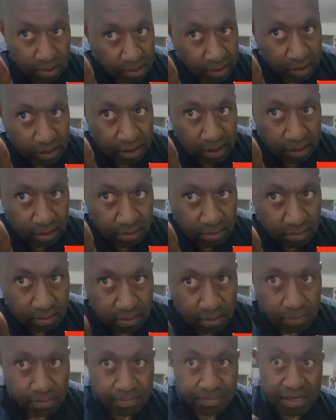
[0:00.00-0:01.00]
Ding ding.
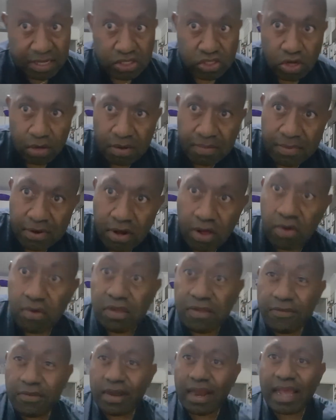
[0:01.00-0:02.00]
Please comment below
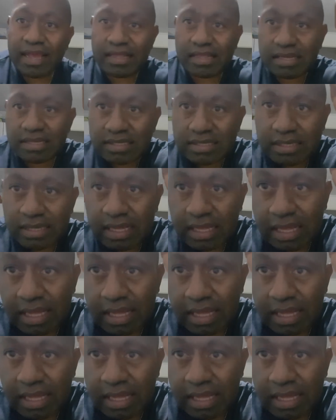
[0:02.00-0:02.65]
if you like this.